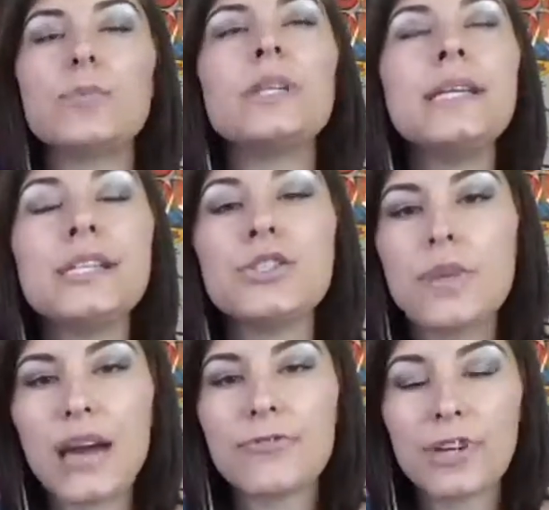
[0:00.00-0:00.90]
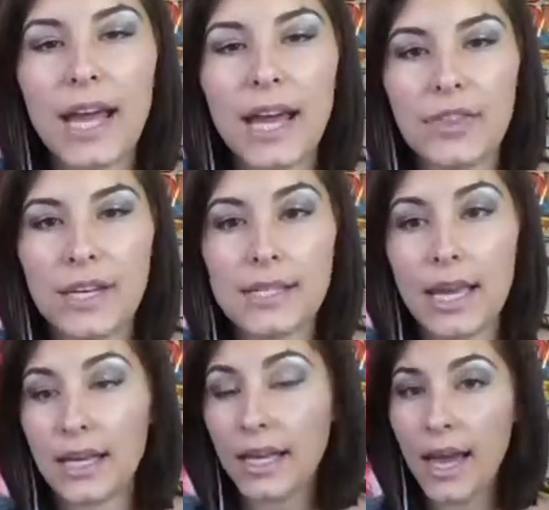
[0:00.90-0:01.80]
please do not forget these.
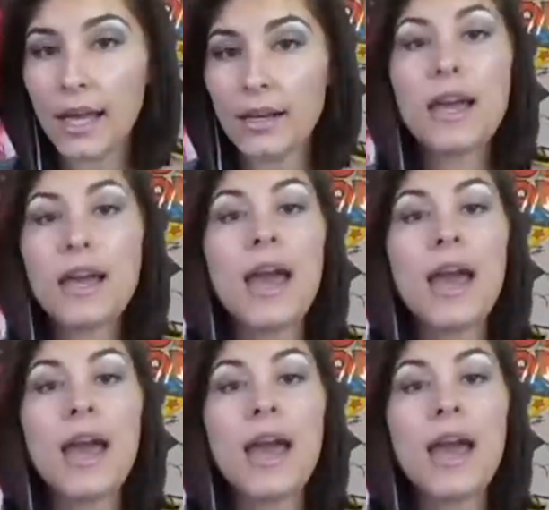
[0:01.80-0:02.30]
And again,